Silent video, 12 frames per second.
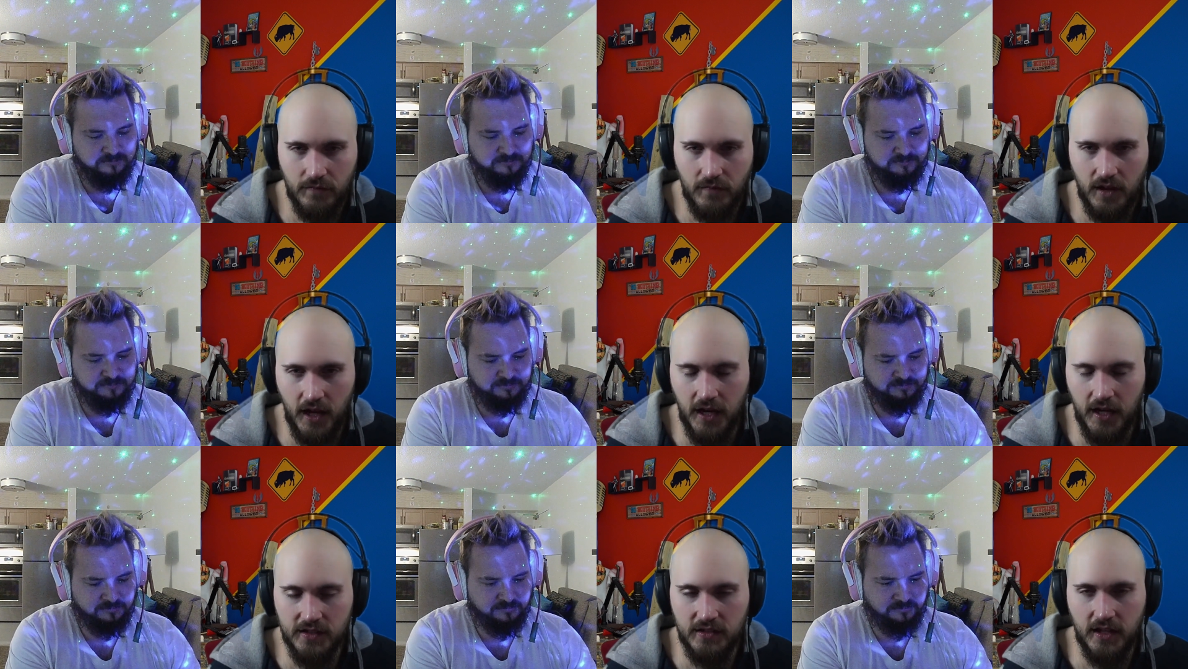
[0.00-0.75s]
Speaker 1: I
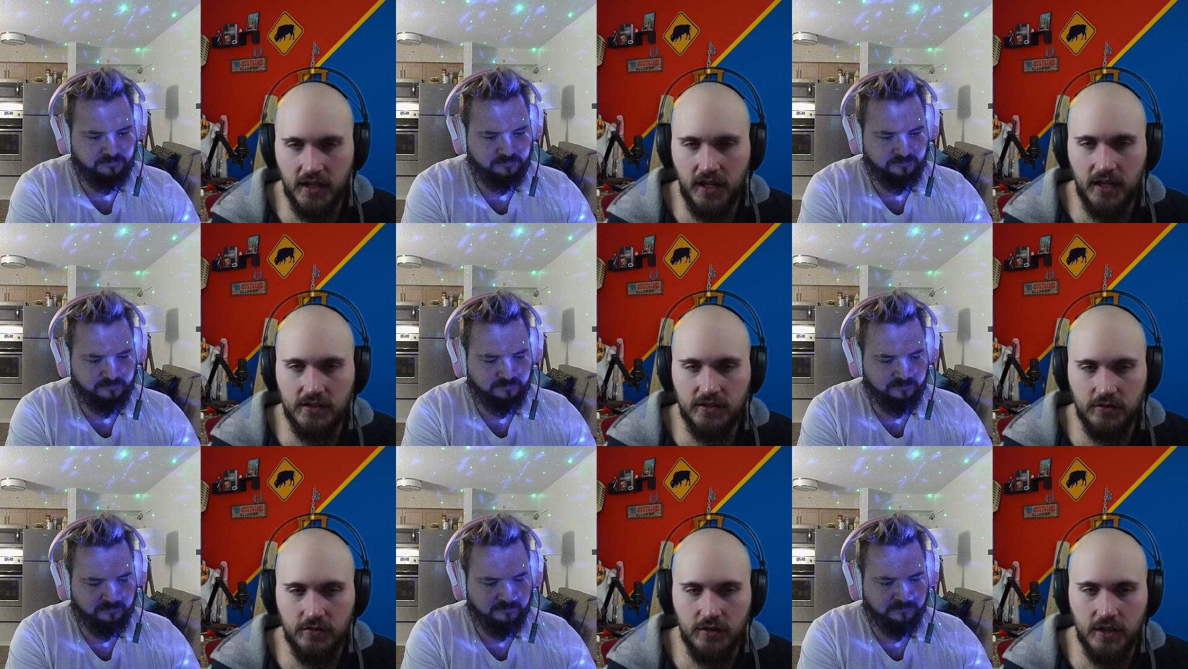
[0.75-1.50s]
guess like he is
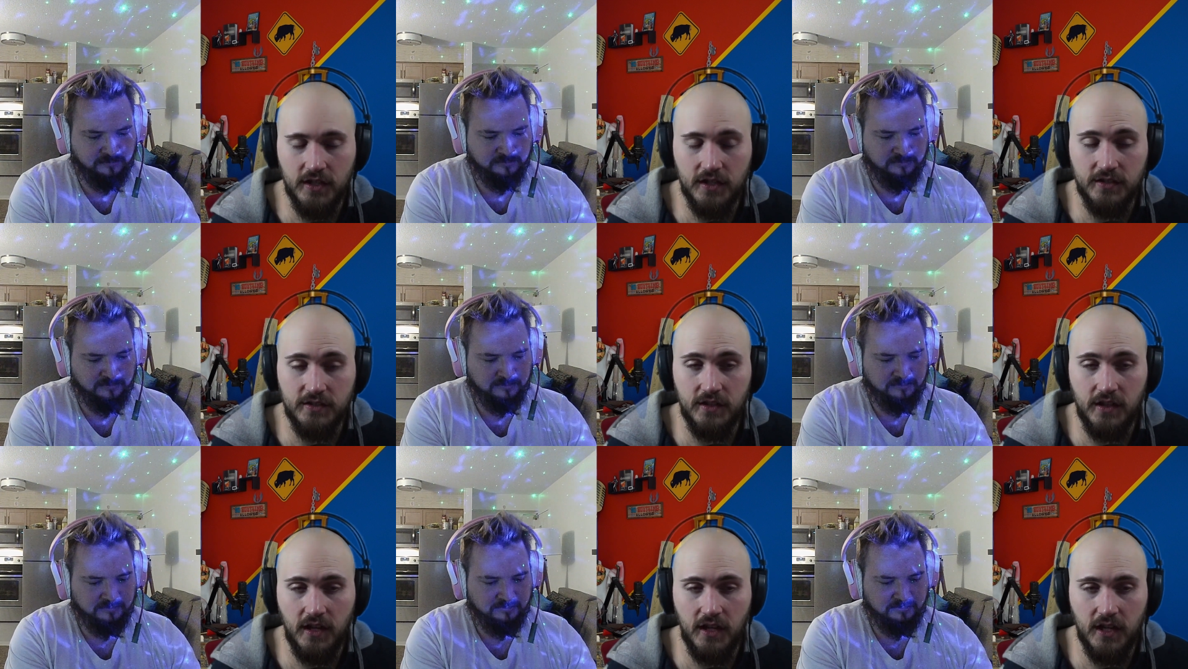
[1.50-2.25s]
he
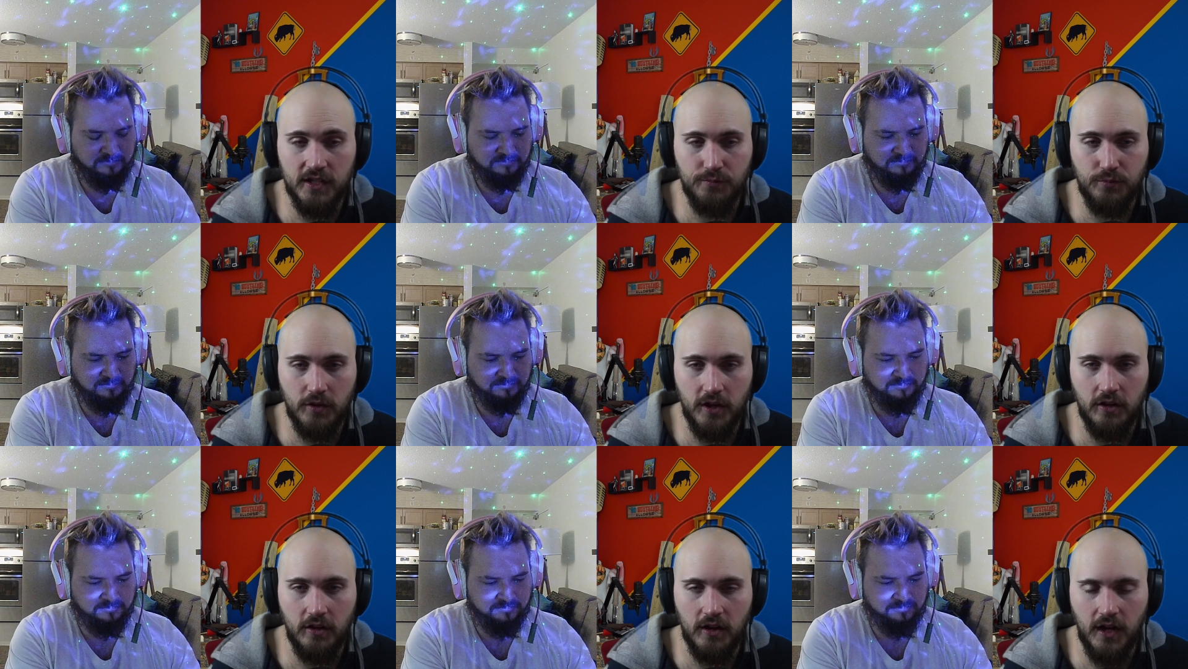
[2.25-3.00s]
he is pretty
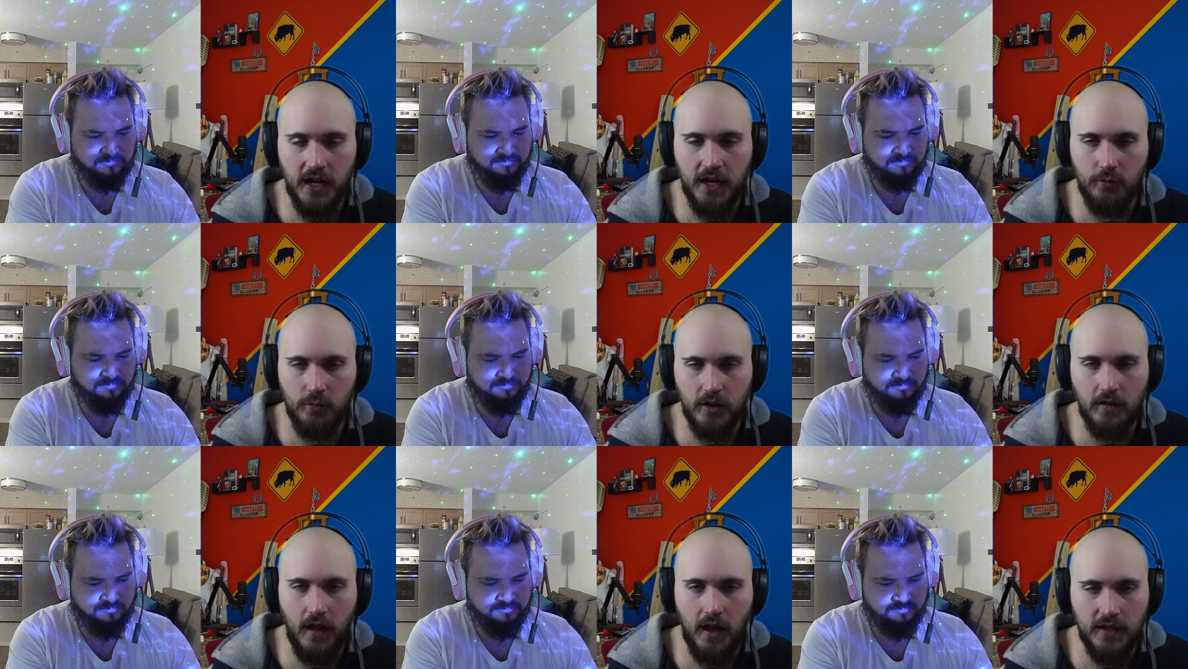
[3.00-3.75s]
good. I didn't
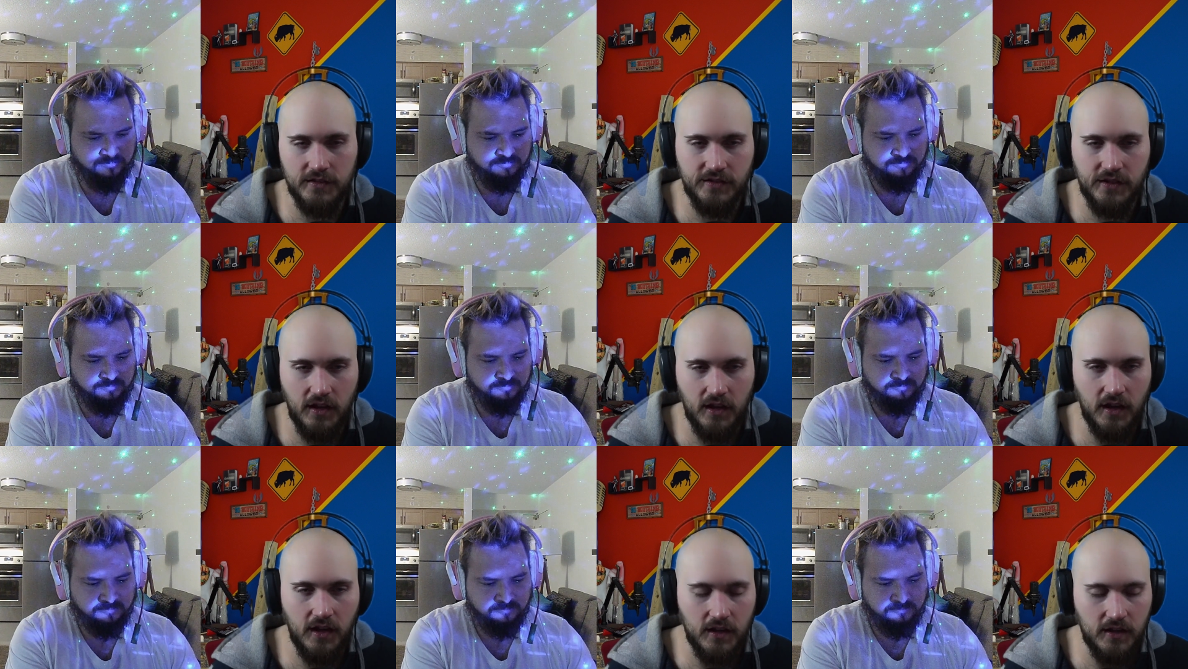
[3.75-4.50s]
realize
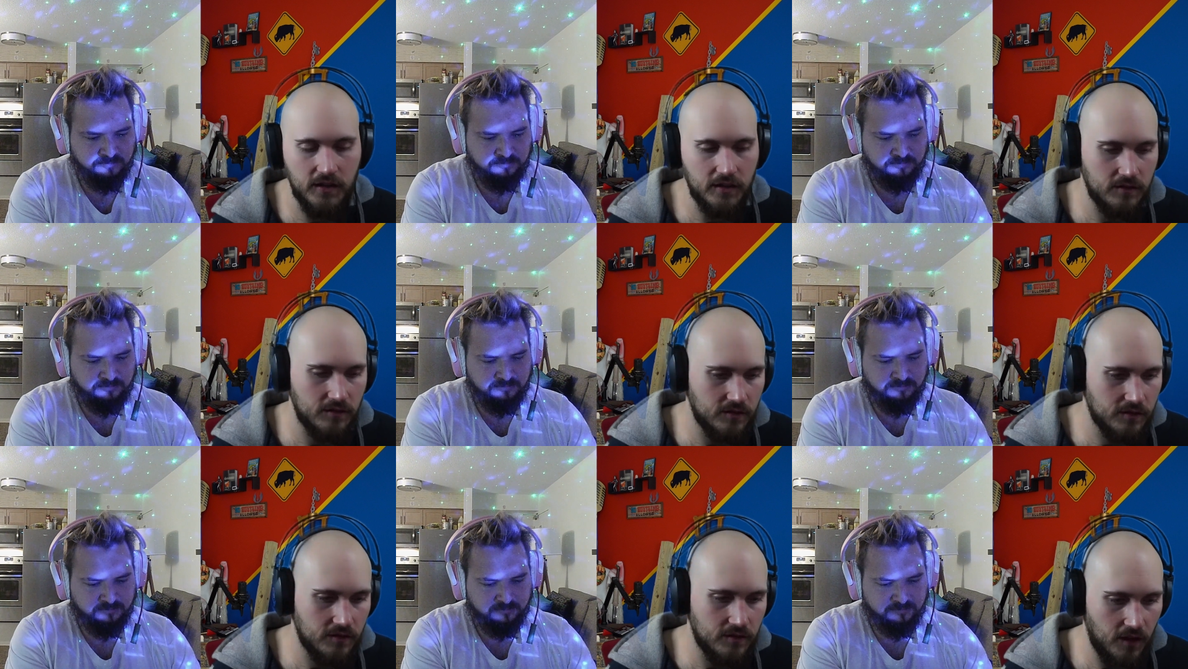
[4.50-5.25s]
uh
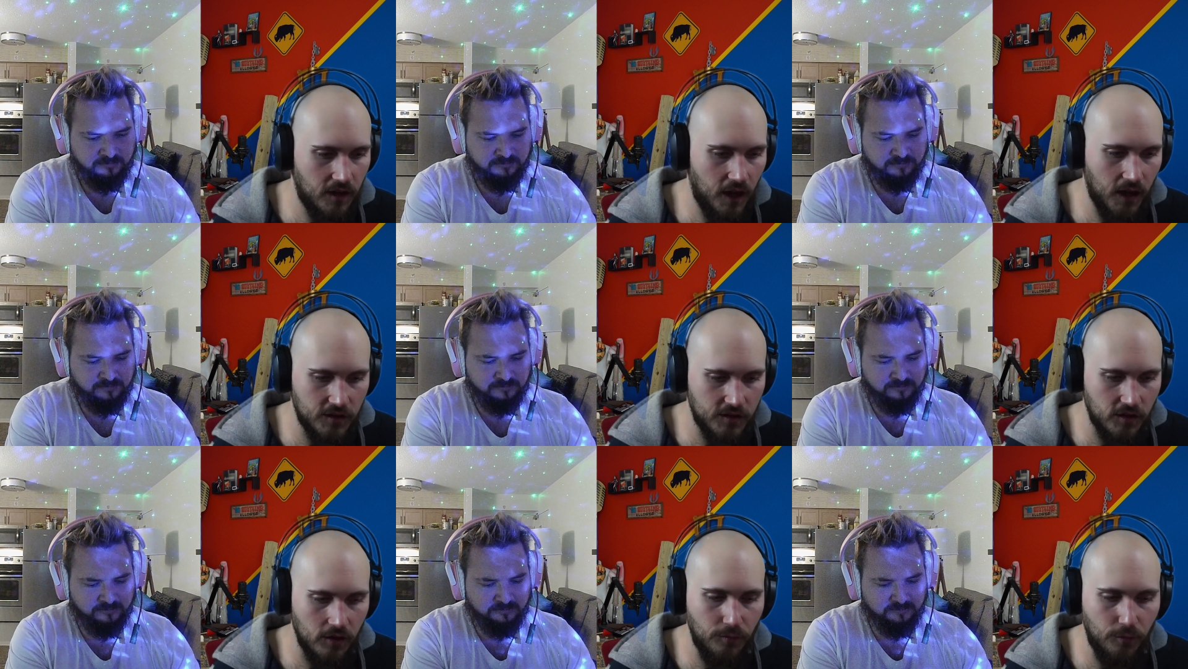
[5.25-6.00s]
at a
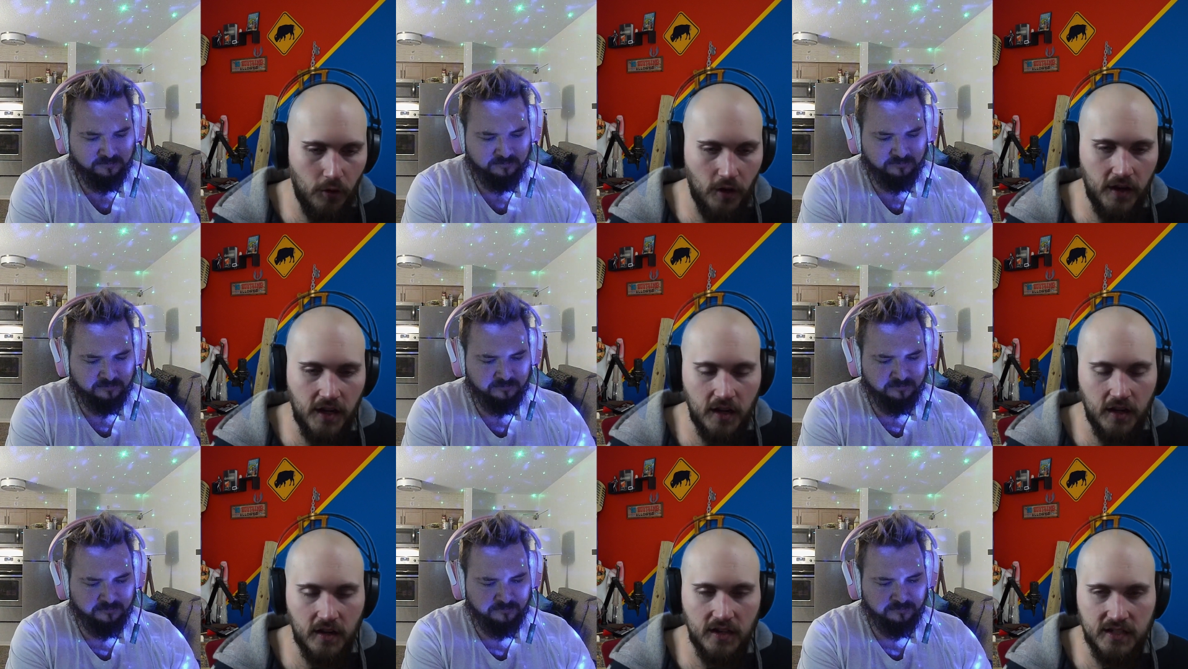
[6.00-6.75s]
certain point he
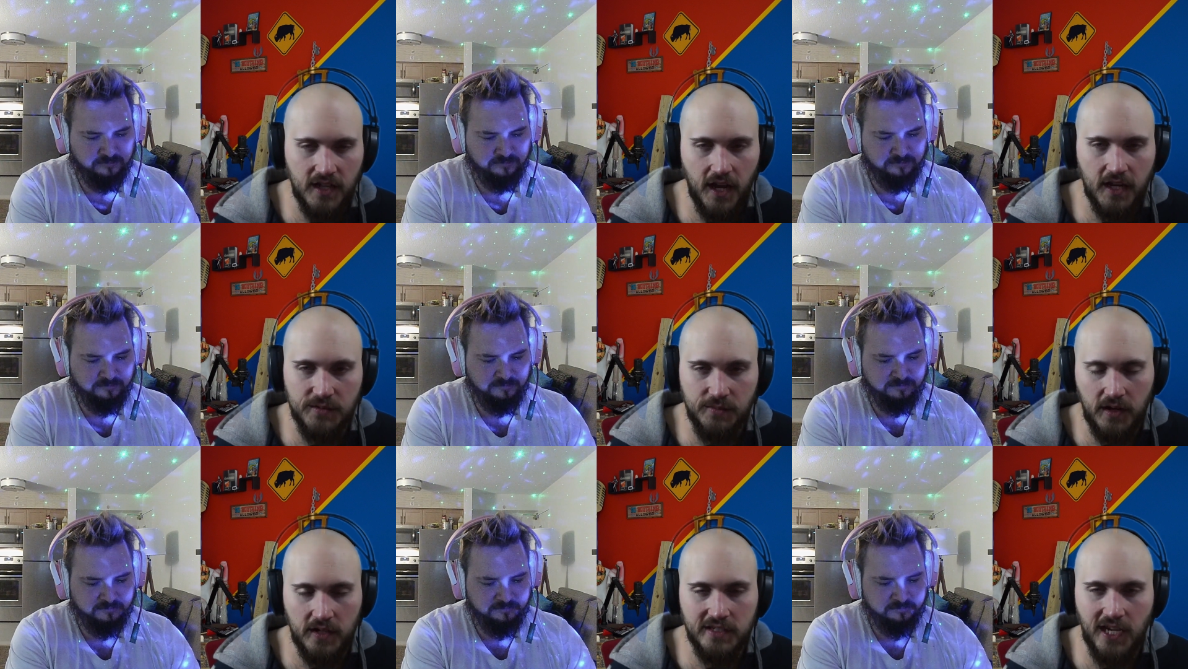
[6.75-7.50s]
can attack as
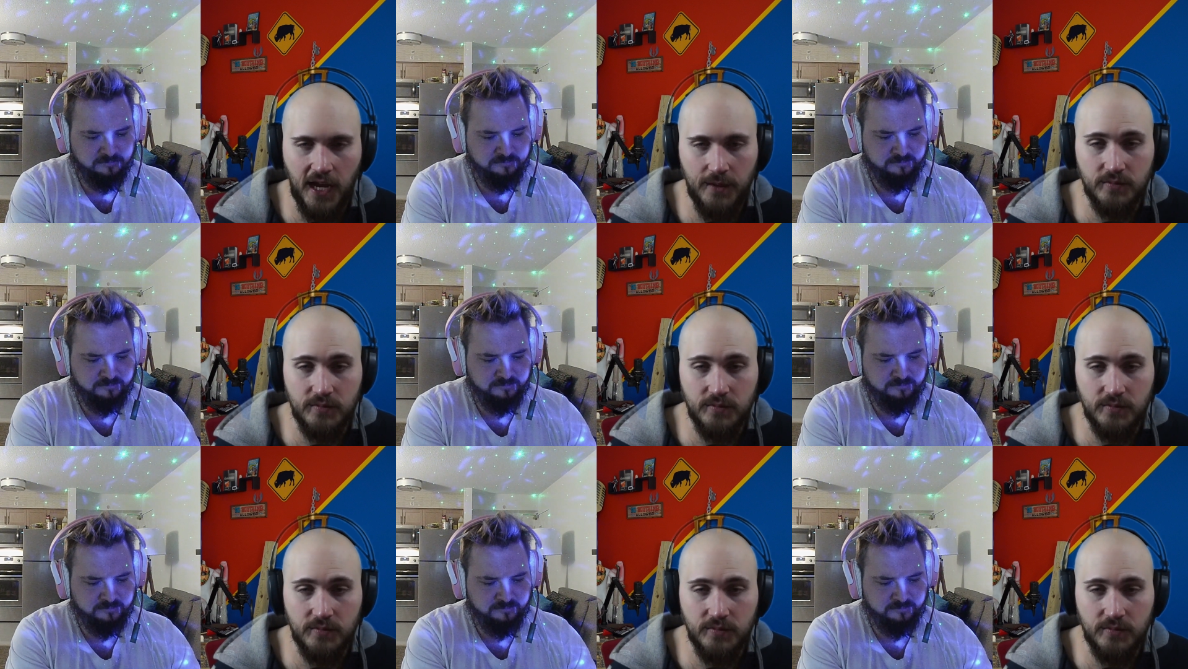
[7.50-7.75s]
many times